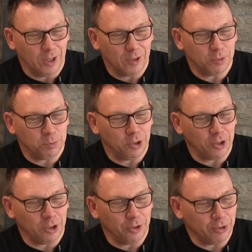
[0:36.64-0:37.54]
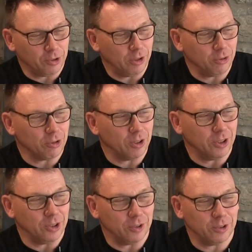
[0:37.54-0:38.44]
This particular extension
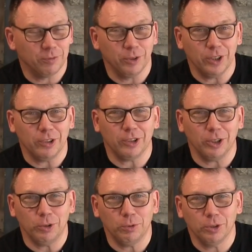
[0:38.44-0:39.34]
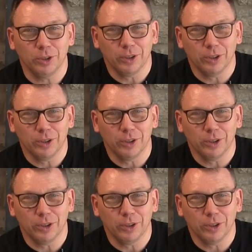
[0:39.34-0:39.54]
lead is fully sealed.